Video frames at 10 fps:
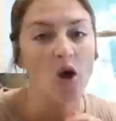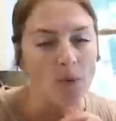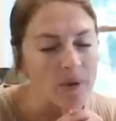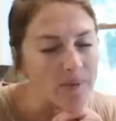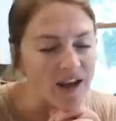
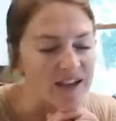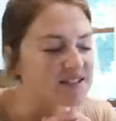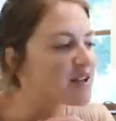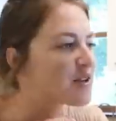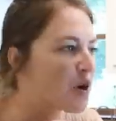Call me
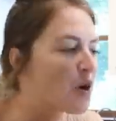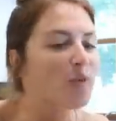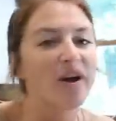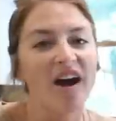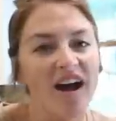biased, I know,
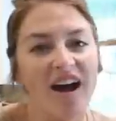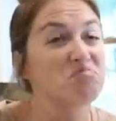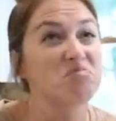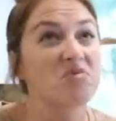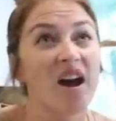but
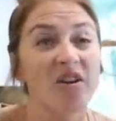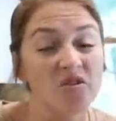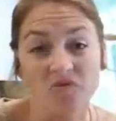I don't